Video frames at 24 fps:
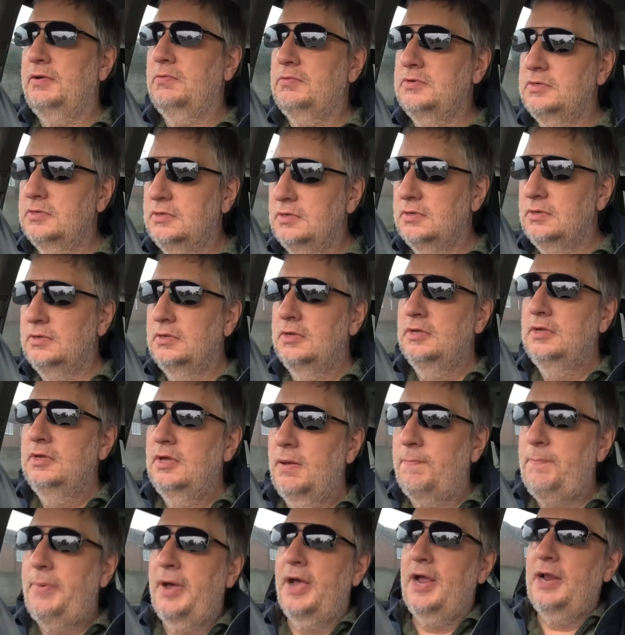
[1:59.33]
It wasn't
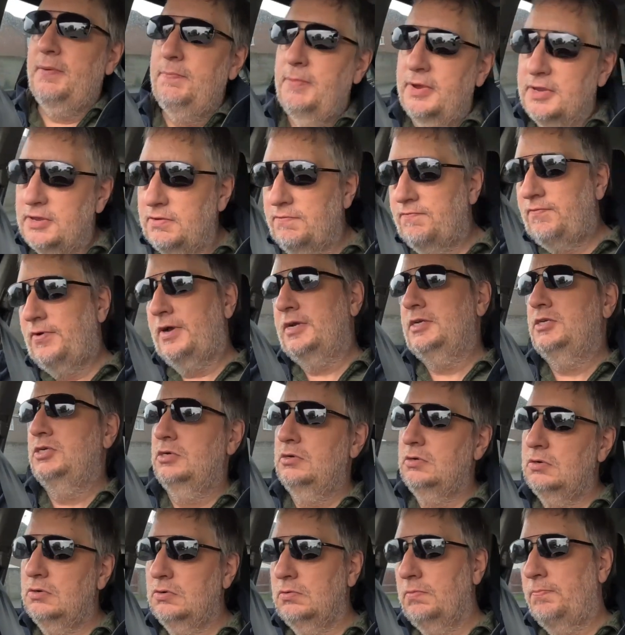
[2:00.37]
a bad
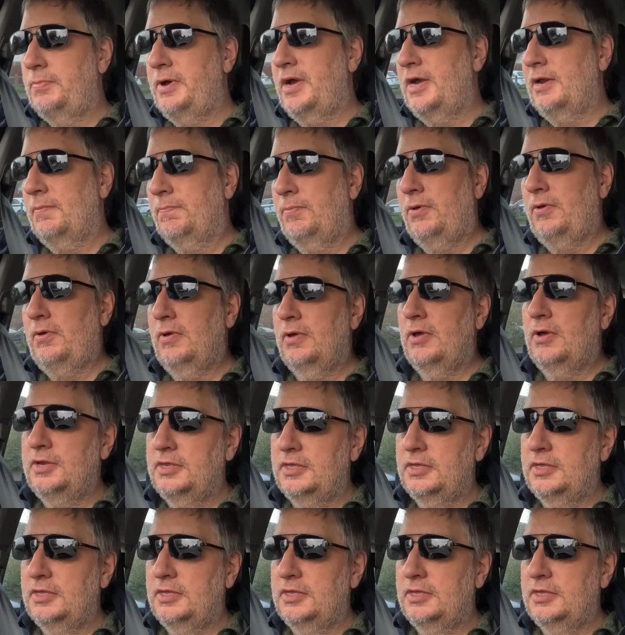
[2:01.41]
manufacturer or bad part.